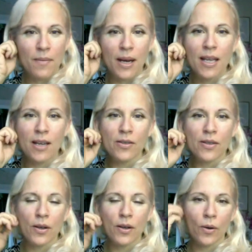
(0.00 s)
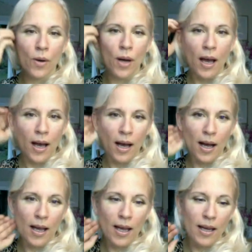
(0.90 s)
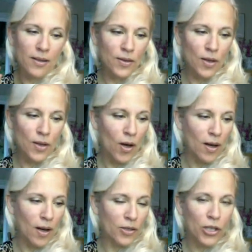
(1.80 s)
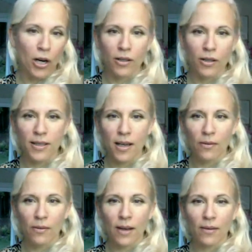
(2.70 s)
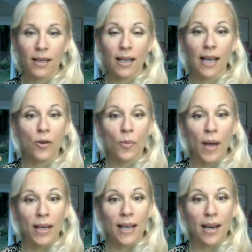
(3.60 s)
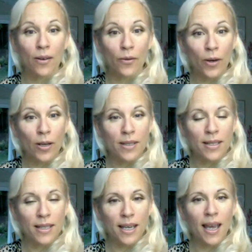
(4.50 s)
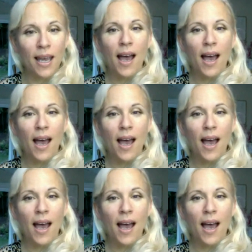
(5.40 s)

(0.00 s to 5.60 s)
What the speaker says: And many years ago, I saw charts around the electromagnetic frequency